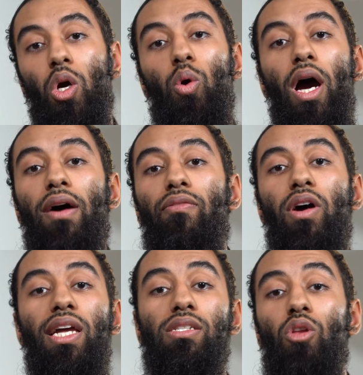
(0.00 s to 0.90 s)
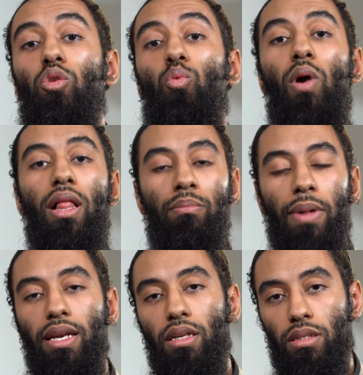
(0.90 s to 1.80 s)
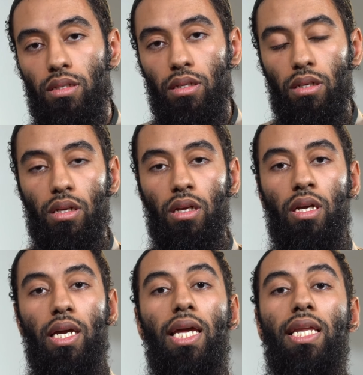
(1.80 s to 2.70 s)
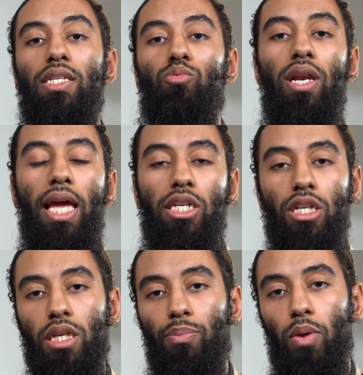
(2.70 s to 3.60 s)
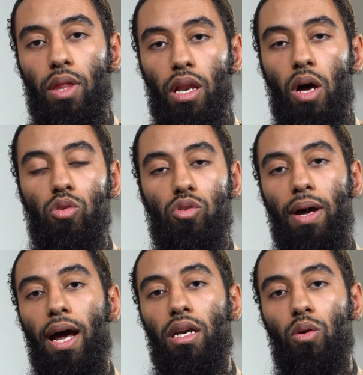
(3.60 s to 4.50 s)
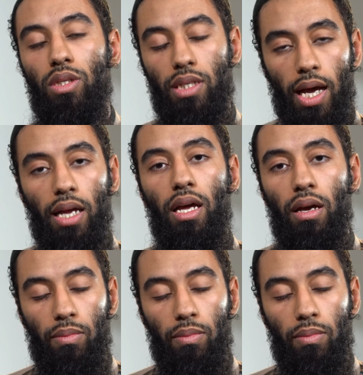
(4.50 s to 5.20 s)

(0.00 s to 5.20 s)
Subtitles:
Whoever is not well mannered in his relationship with Allah subhanahu wa ta'ala,